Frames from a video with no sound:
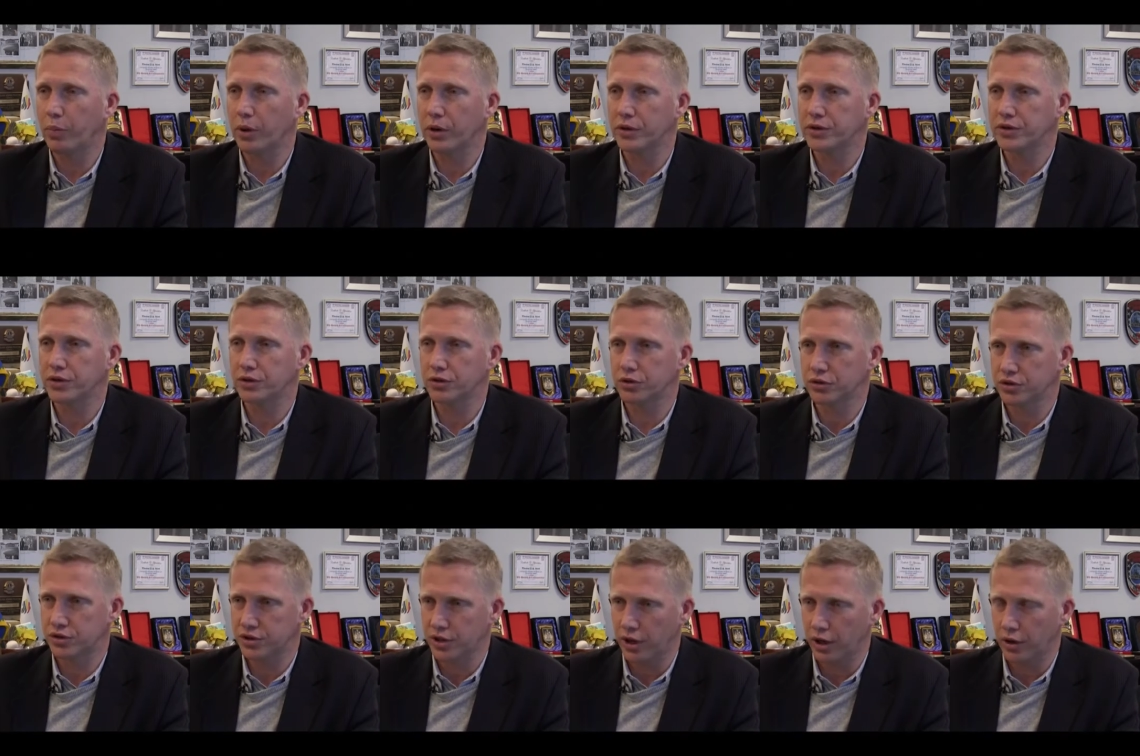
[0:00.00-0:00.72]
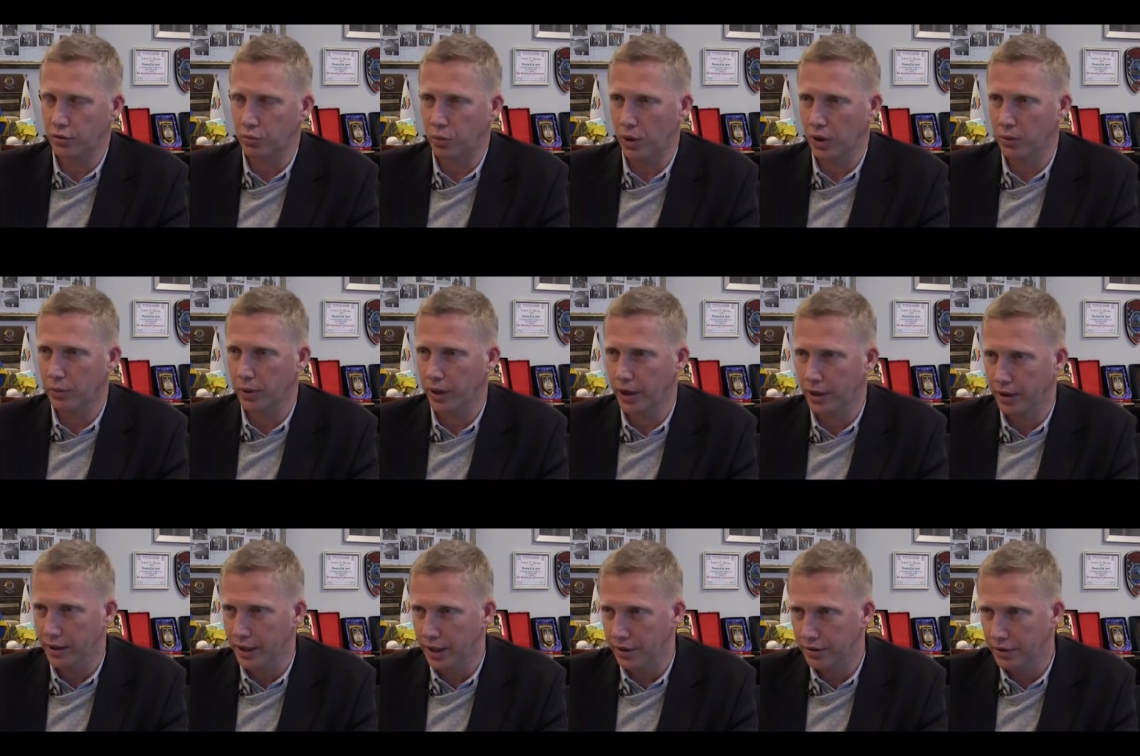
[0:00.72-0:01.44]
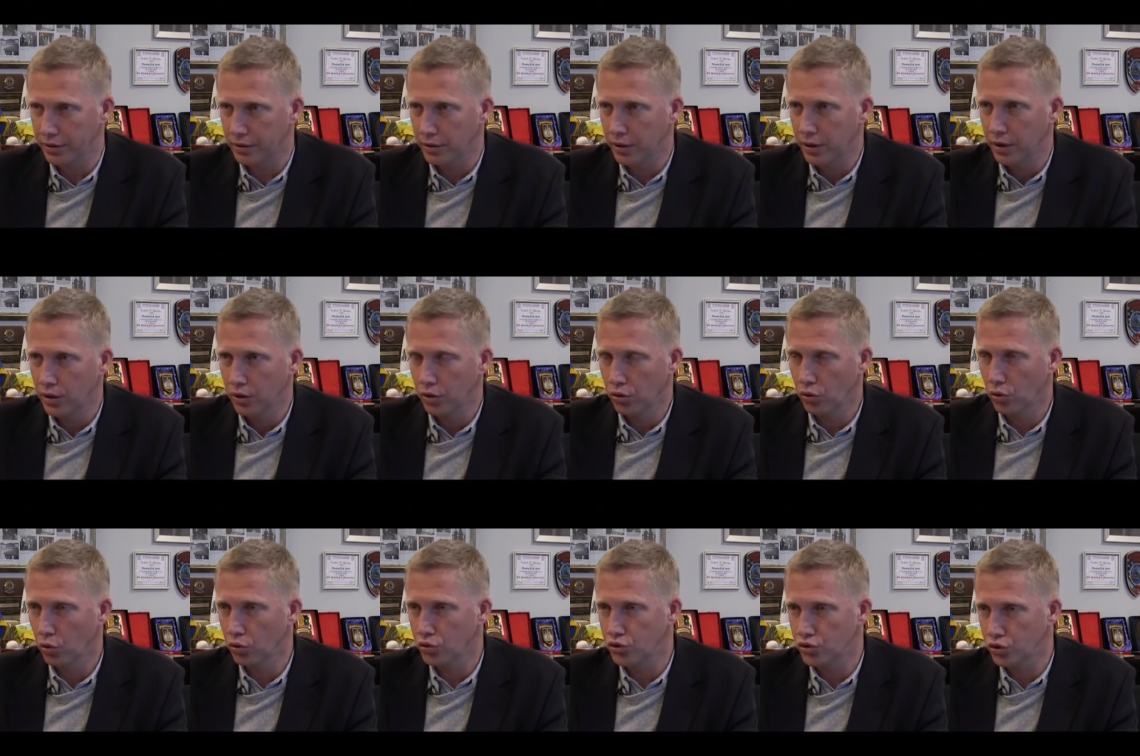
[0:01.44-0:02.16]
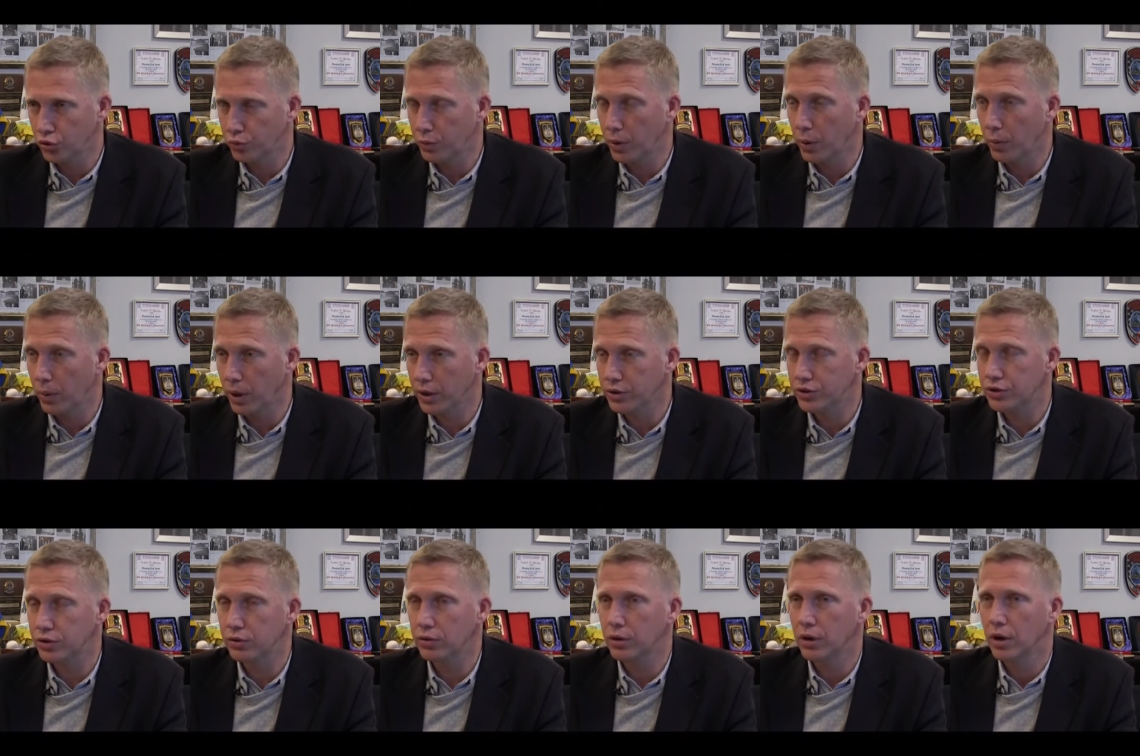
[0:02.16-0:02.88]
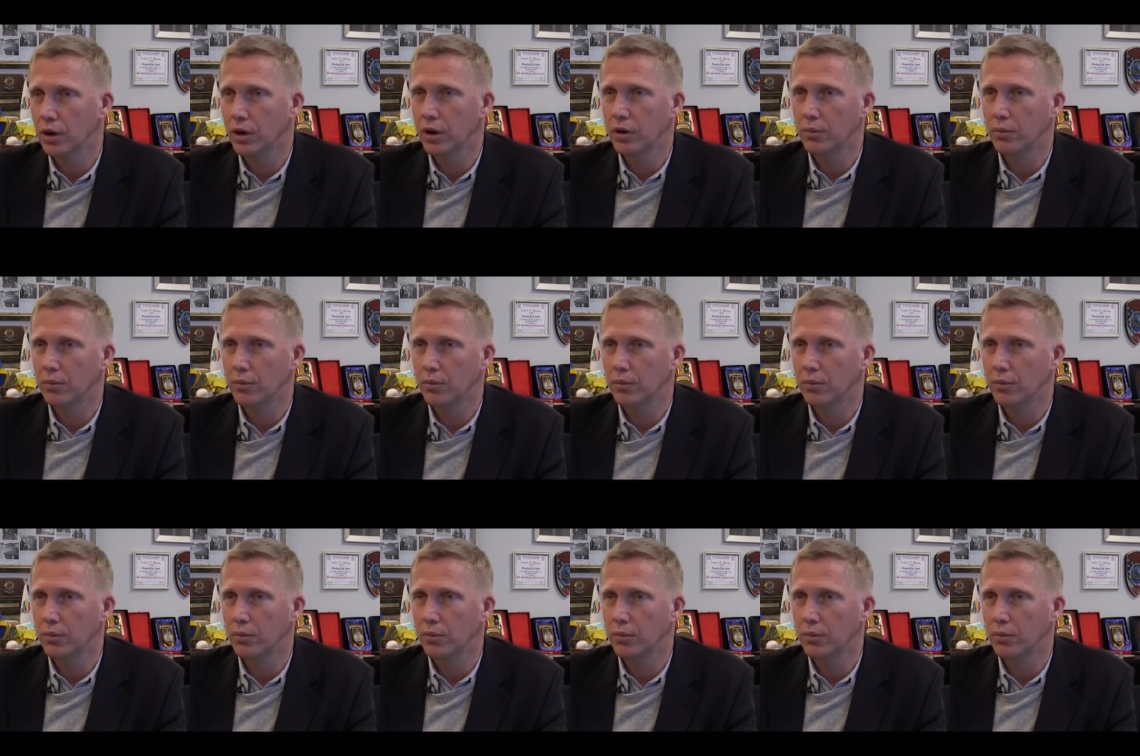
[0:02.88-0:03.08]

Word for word: a person to side one way or another, nor should we want to.